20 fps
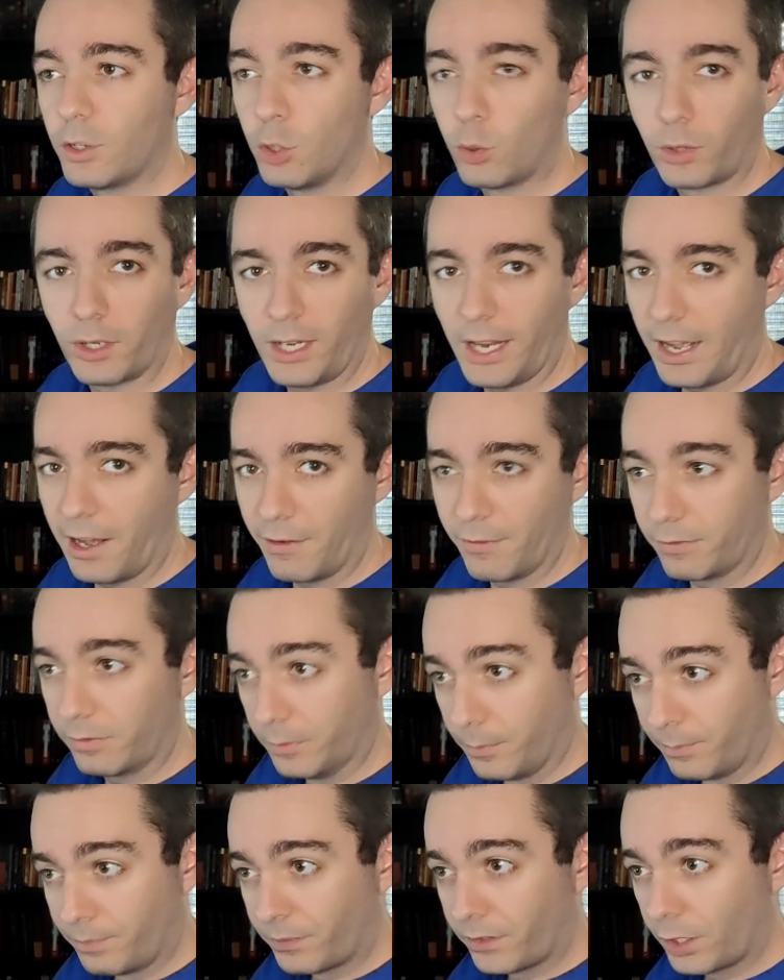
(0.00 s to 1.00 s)
You could
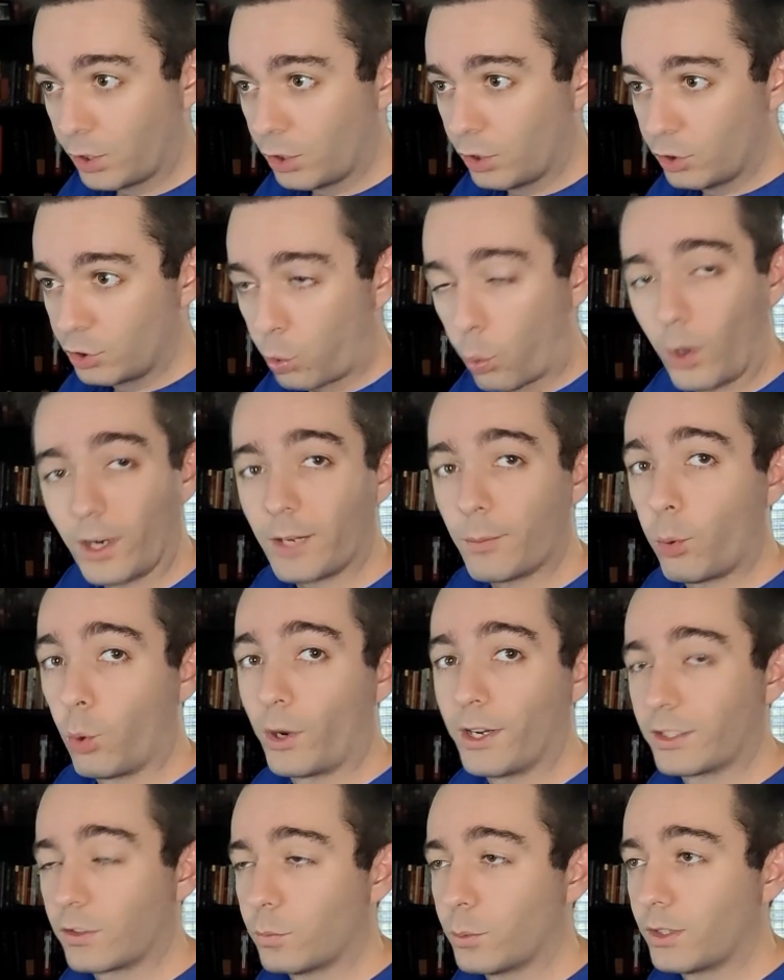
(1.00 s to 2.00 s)
have 20
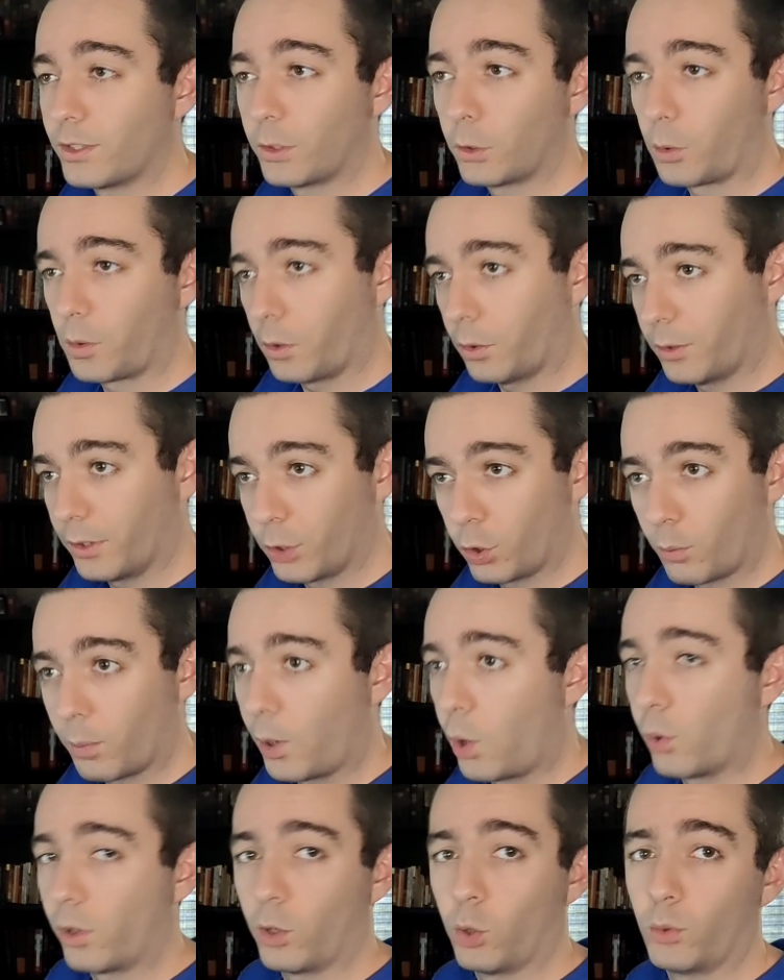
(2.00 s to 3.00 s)
points of material and your
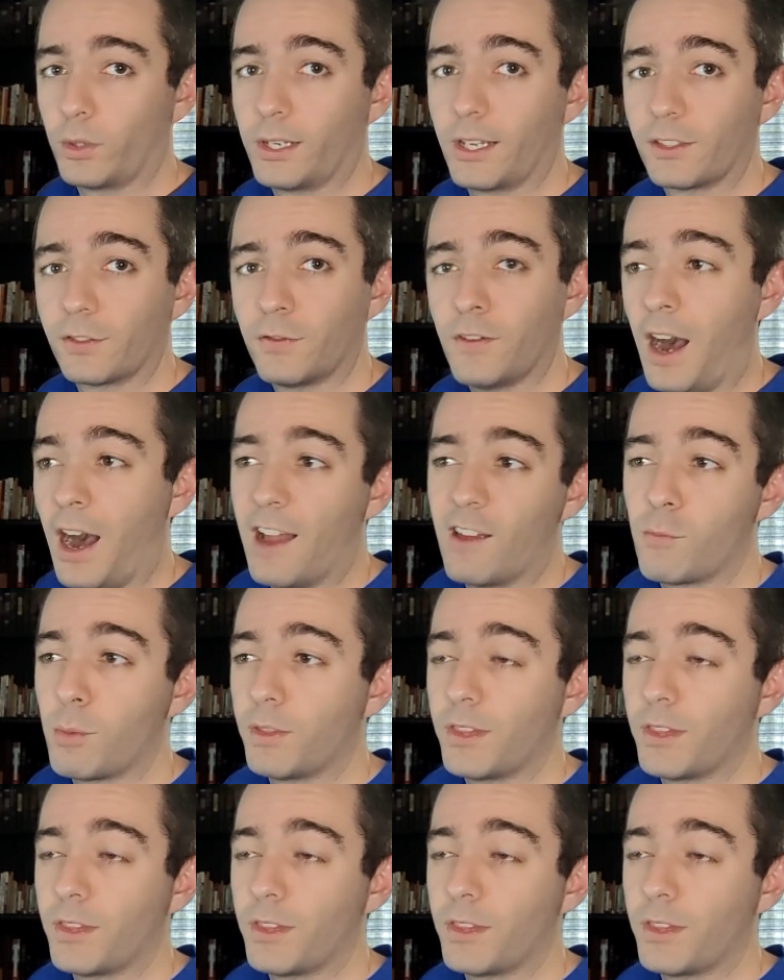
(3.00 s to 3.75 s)
opponent only has 5,